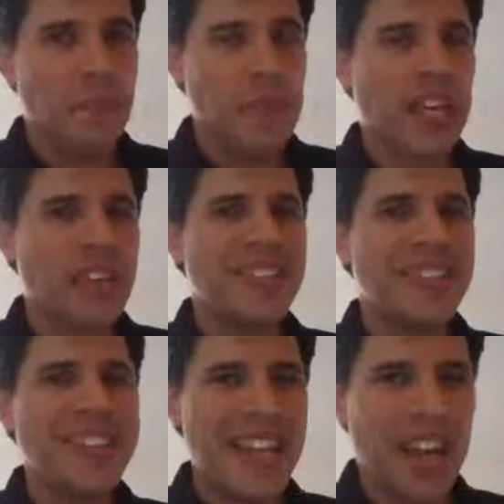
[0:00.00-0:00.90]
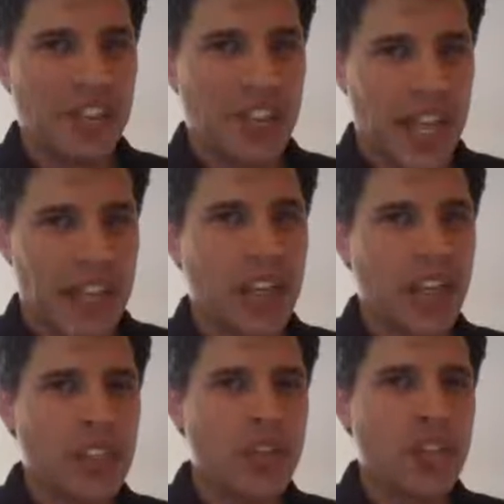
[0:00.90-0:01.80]
Because nothing
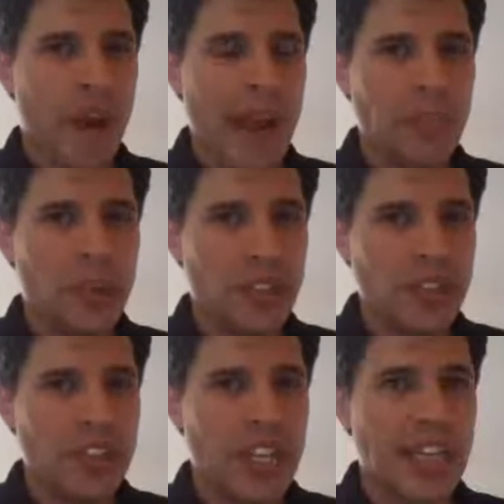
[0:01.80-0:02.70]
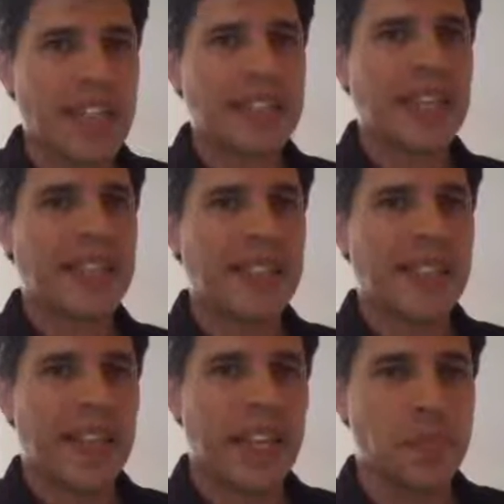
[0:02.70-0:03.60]
scrambles a dyslexic
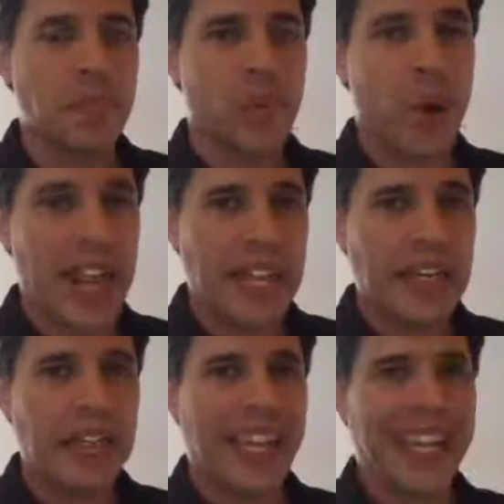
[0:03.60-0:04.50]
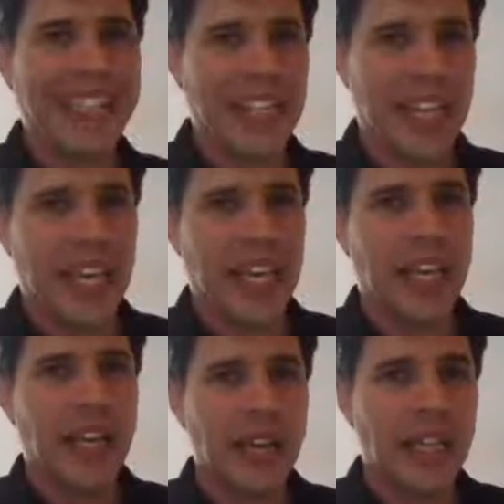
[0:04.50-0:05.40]
kid's brain like a
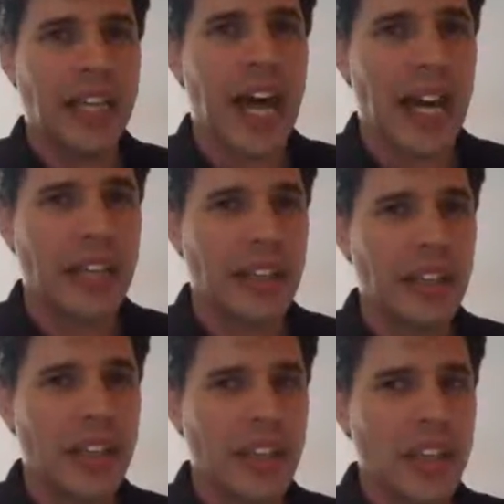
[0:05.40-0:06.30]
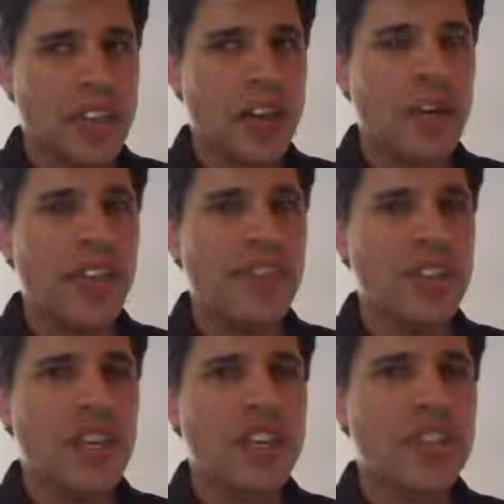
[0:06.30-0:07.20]
ticking clock. So if
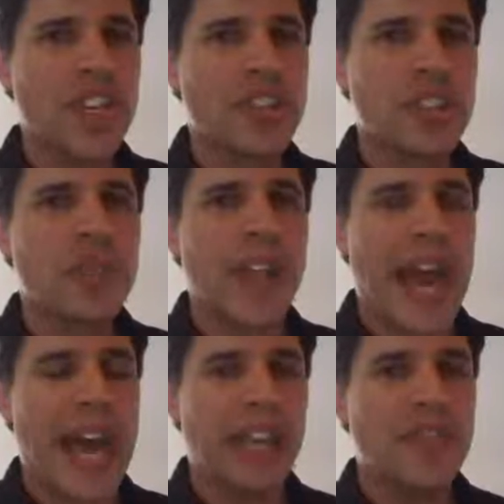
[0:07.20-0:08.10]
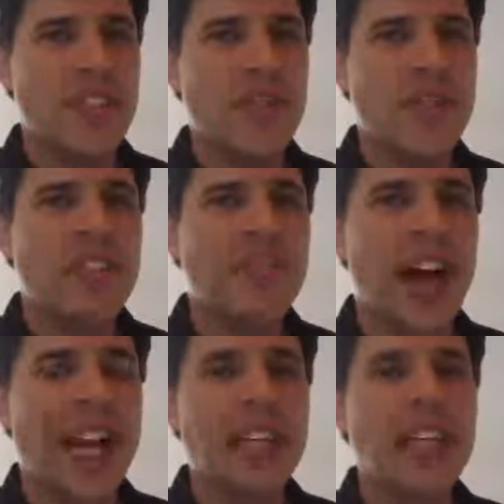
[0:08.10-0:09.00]
you can just do that, if you can
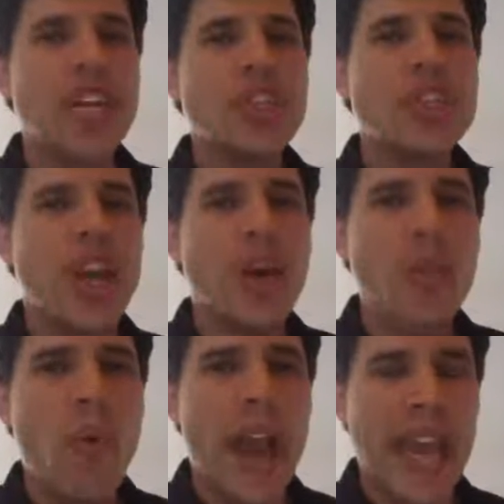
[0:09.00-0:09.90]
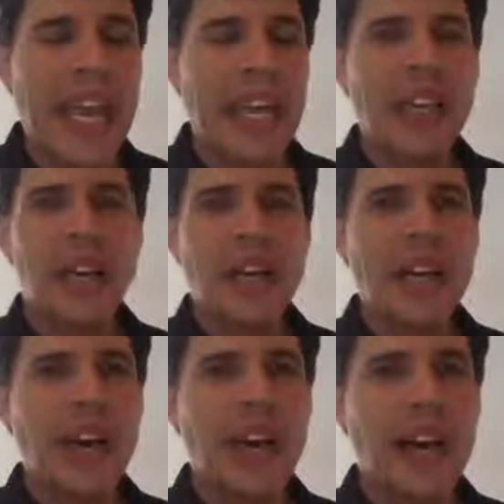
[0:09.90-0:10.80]
find some way
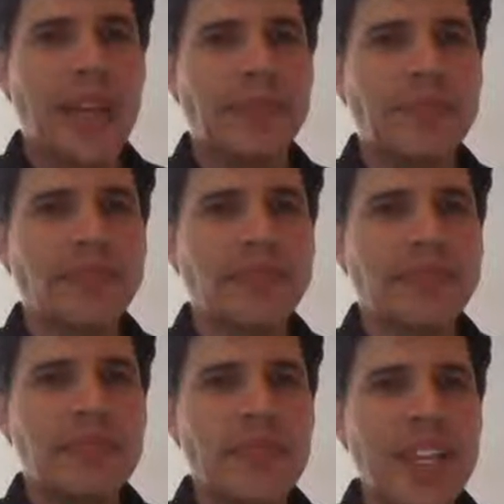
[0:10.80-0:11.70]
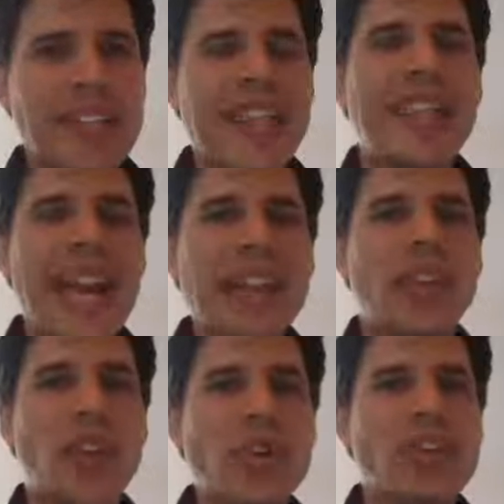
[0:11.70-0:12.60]
to
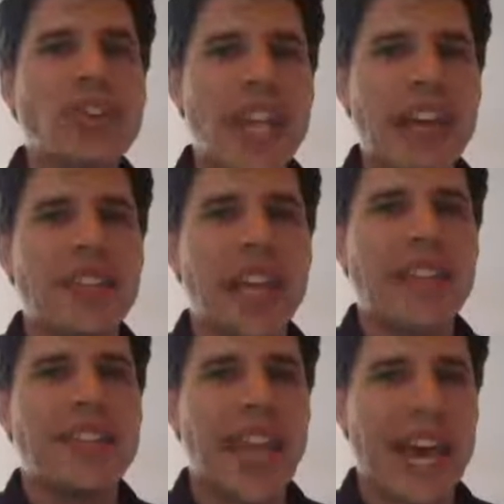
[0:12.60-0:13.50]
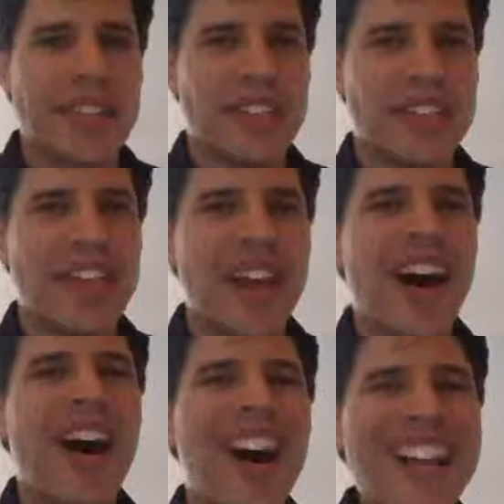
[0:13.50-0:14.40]
get those standardized tests
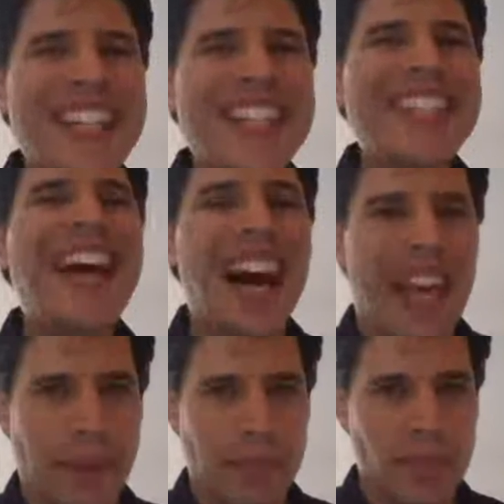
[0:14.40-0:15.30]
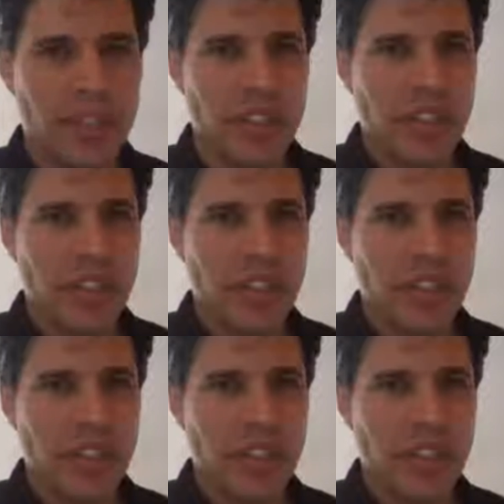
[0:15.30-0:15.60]
untimed,